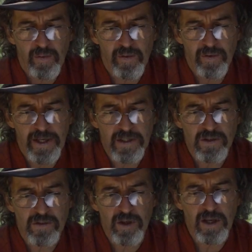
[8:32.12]

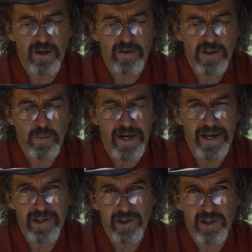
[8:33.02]
that's thinking this
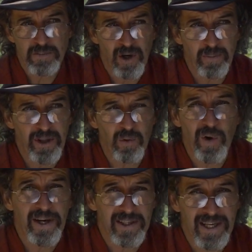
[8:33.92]
way. You just might be the
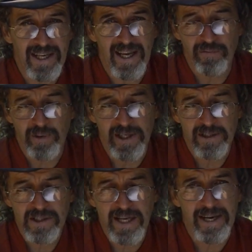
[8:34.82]
one to get everyone
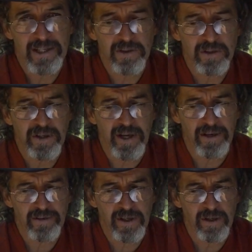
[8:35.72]
starting to
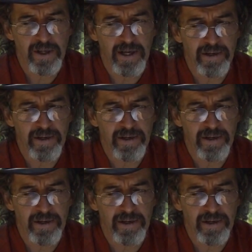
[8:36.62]
connect, and